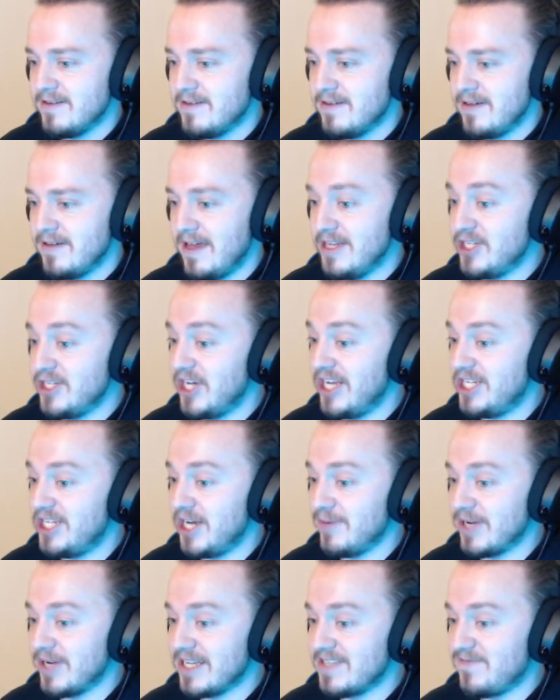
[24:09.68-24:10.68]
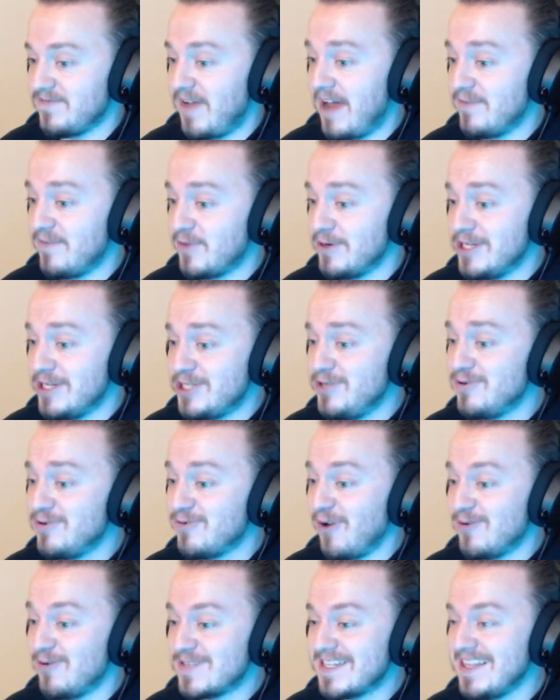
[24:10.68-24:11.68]
And J-Jammer gets 532,
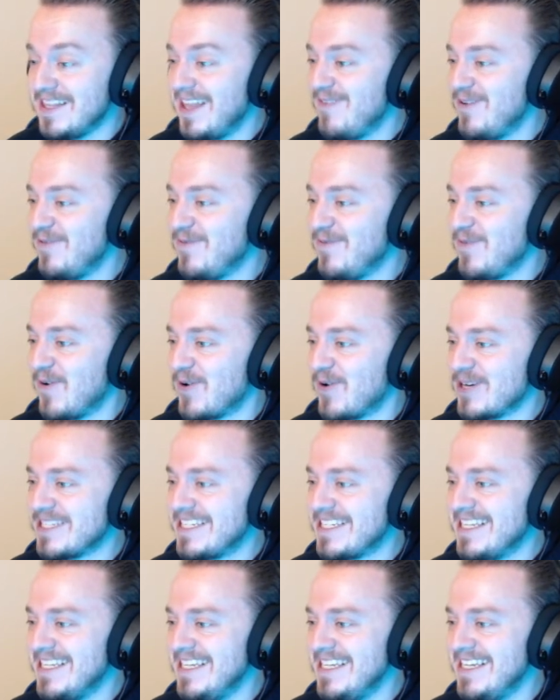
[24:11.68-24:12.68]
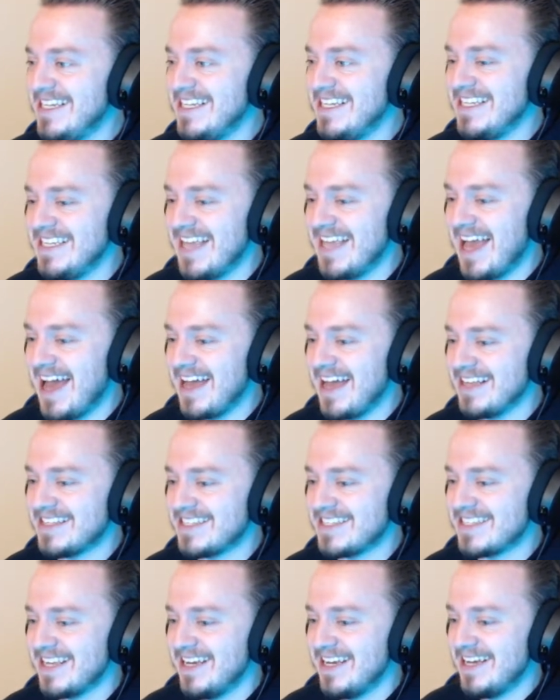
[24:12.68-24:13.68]
grows to level 14.
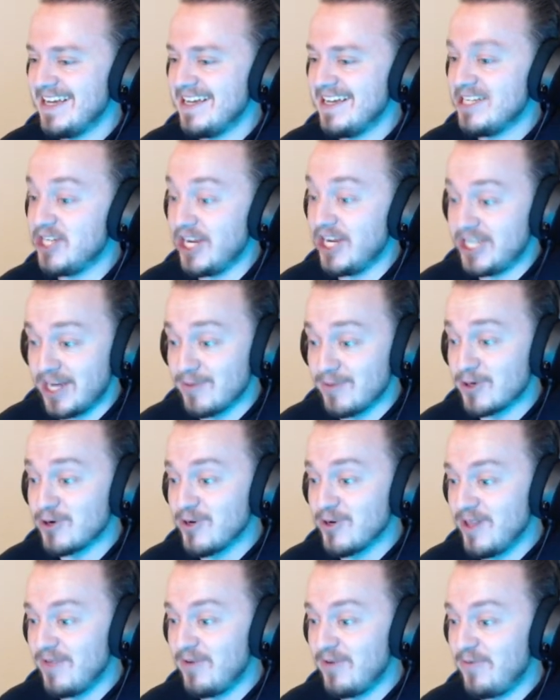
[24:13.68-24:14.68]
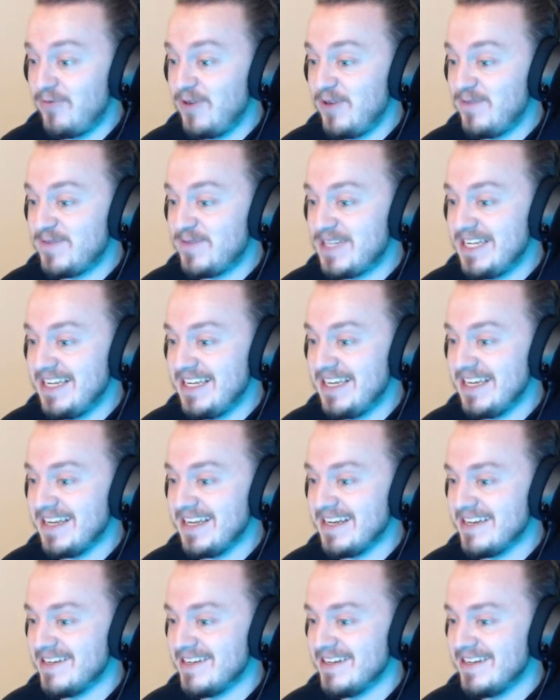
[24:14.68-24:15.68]
Yes. J-Jammer grew to level
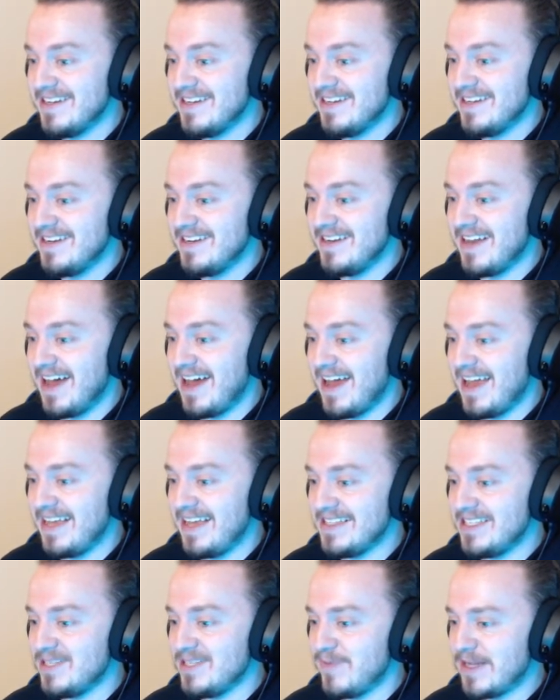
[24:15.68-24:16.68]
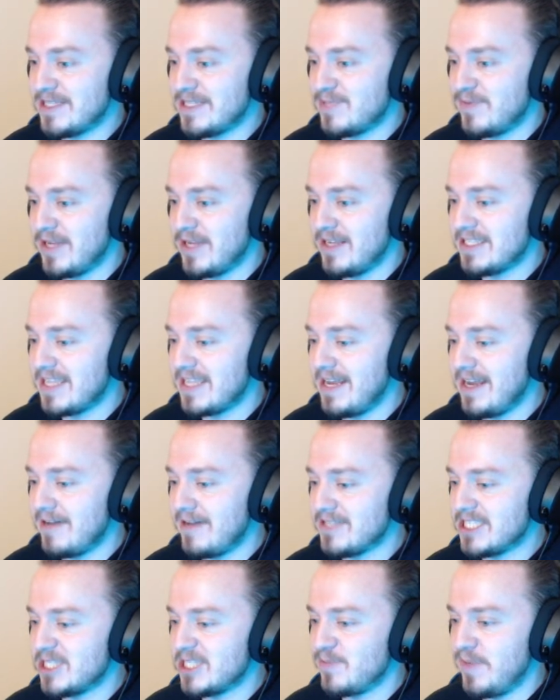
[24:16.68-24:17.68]
15. Nice. He's about to send
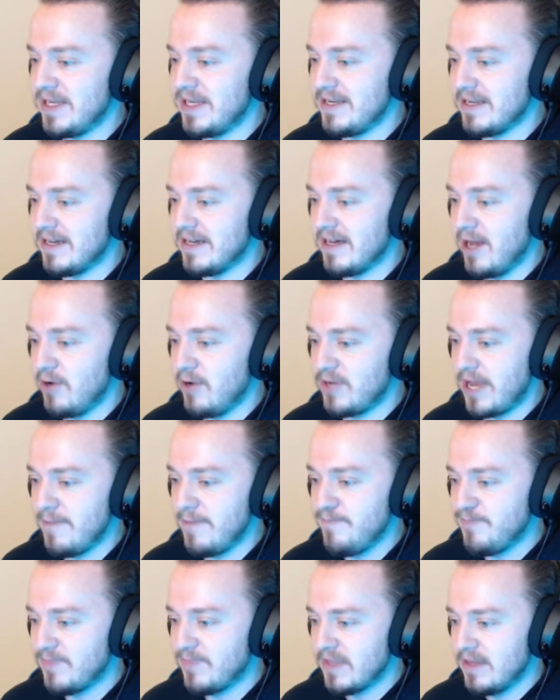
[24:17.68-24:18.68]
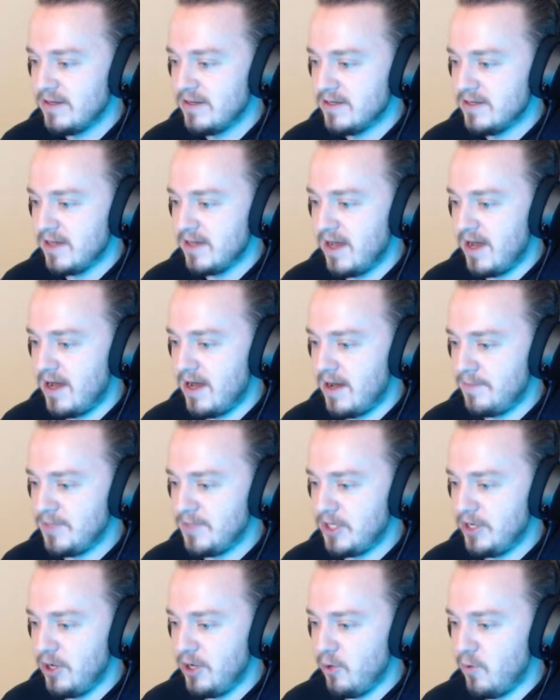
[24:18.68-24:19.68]
out Spinda. Okay.
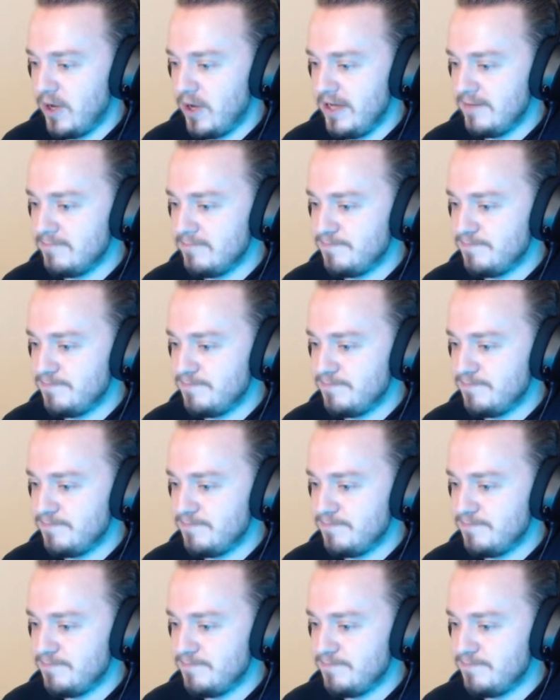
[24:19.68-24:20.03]
You know what?